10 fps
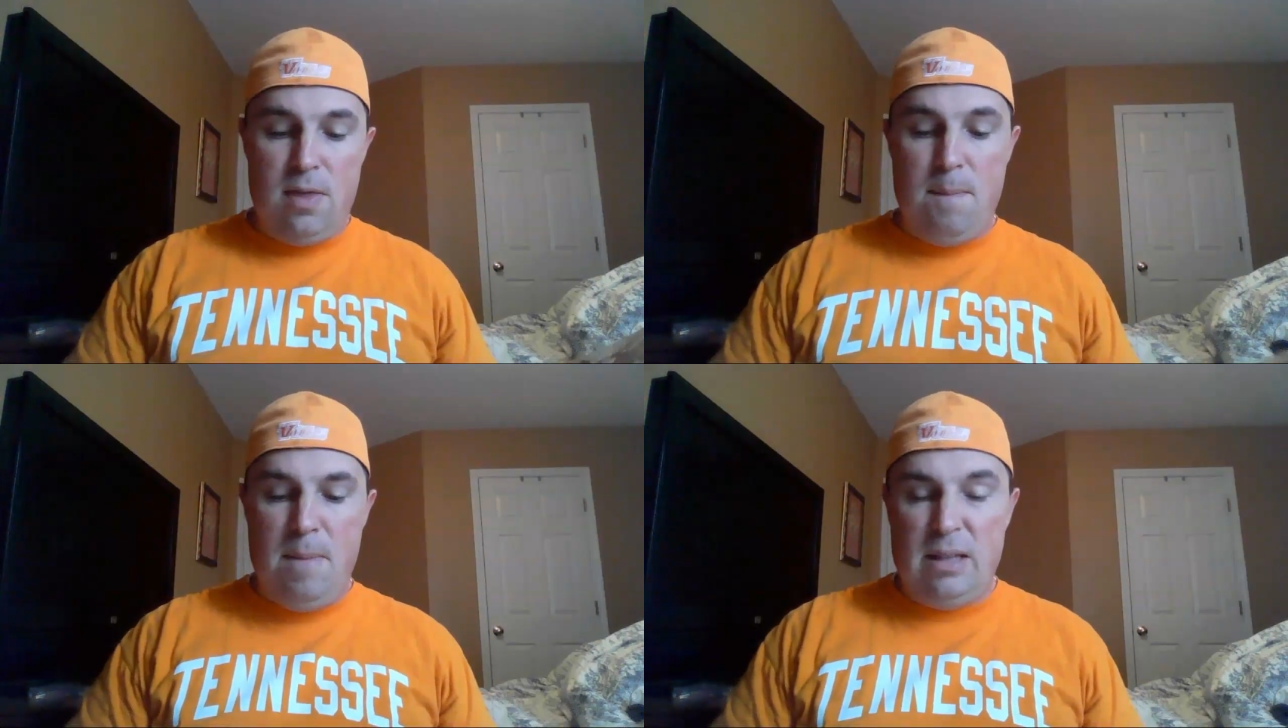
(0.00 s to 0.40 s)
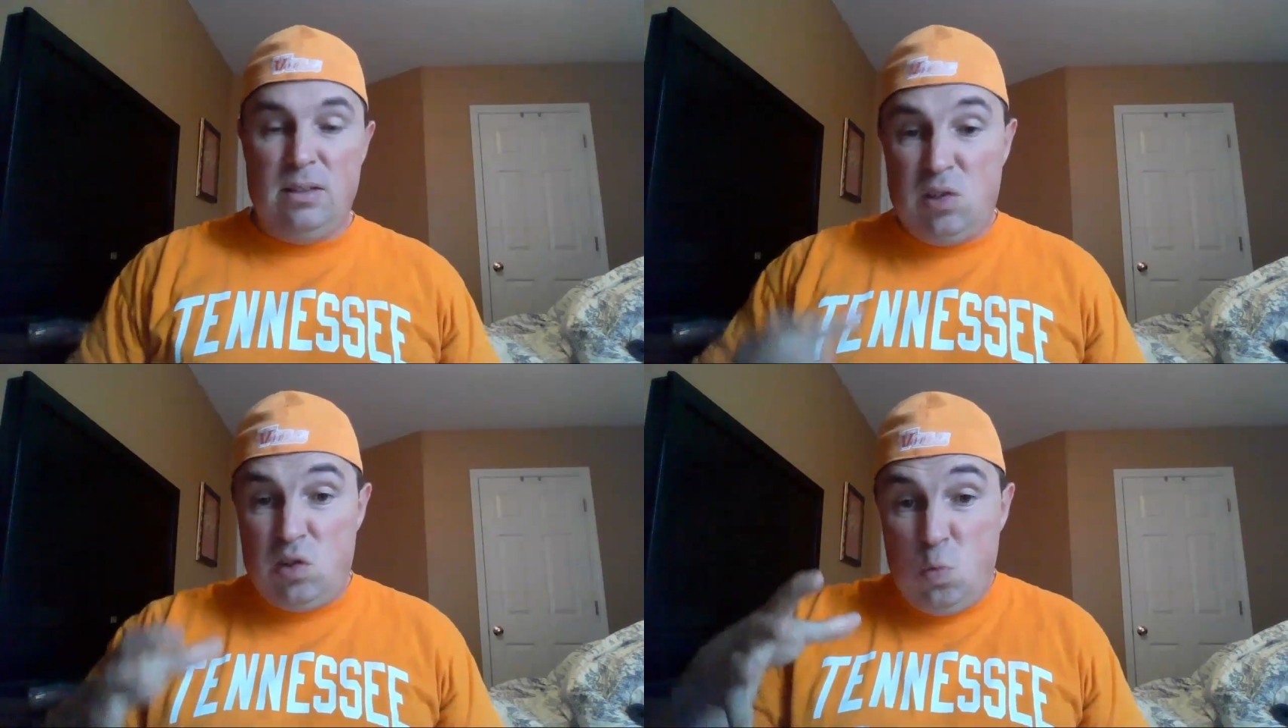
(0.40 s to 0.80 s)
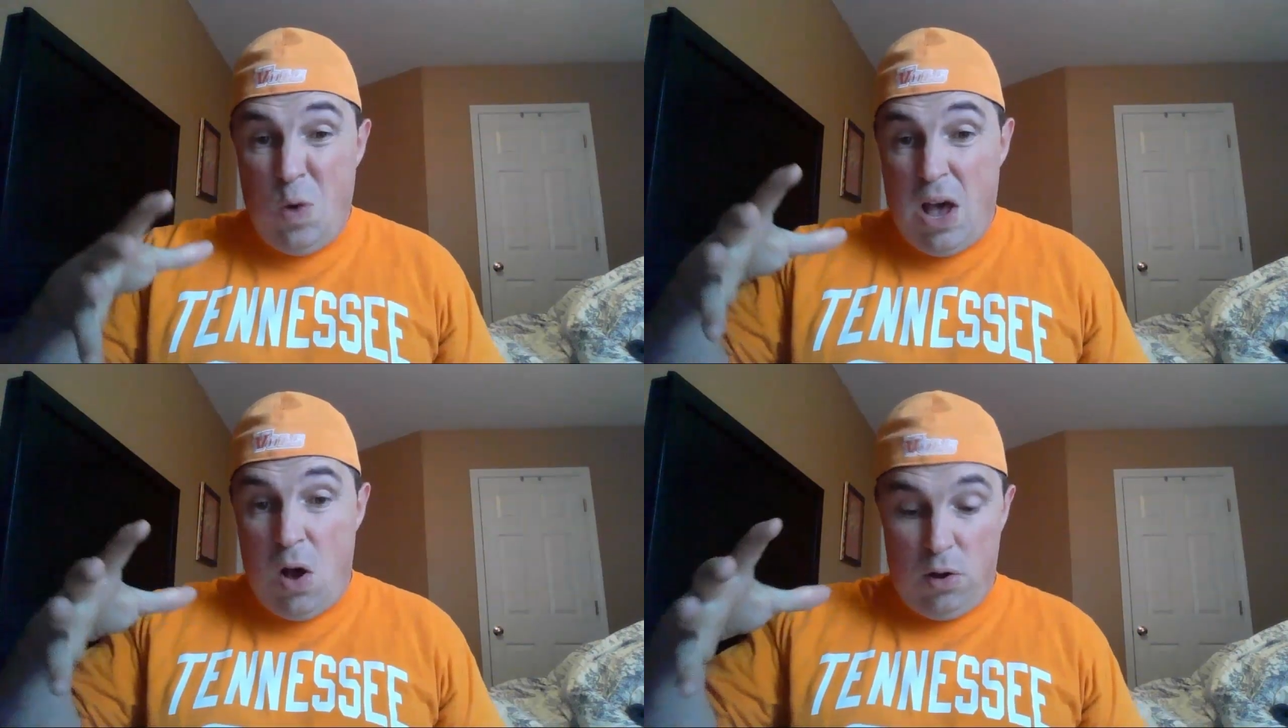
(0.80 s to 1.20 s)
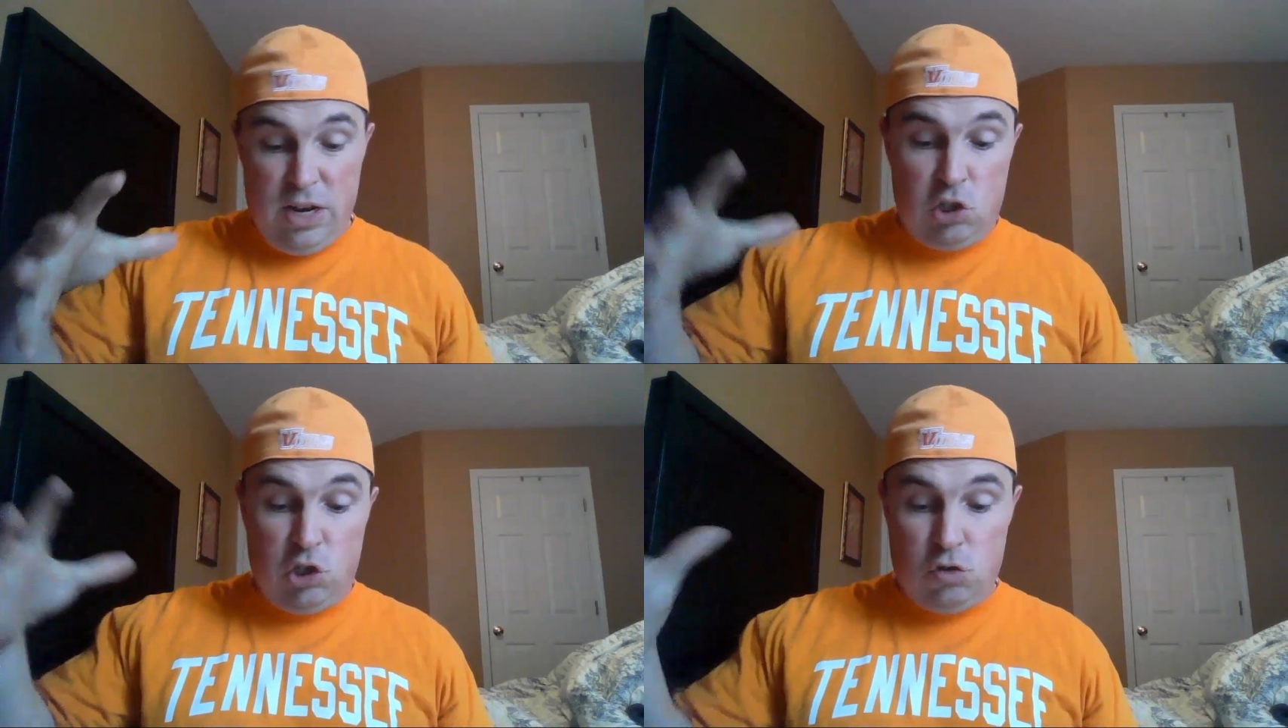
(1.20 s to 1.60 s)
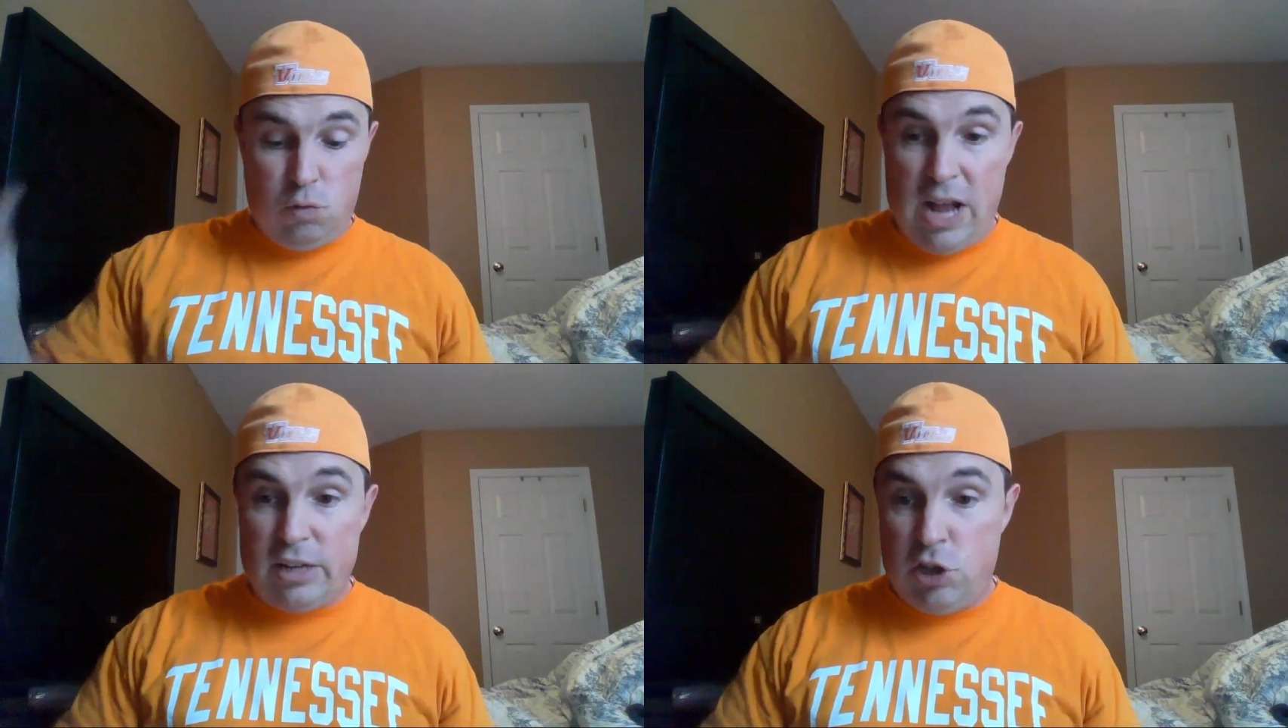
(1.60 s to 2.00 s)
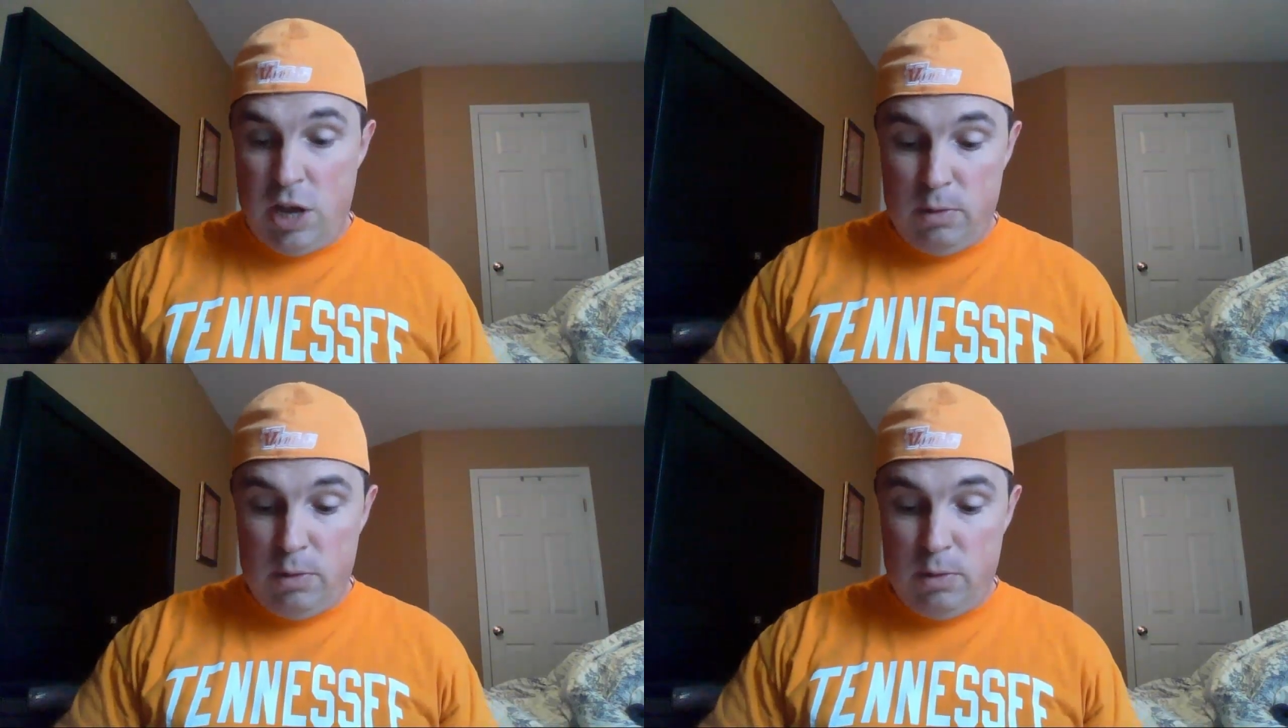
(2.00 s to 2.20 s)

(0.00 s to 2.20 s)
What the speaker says: The Mitten swelled and stretched.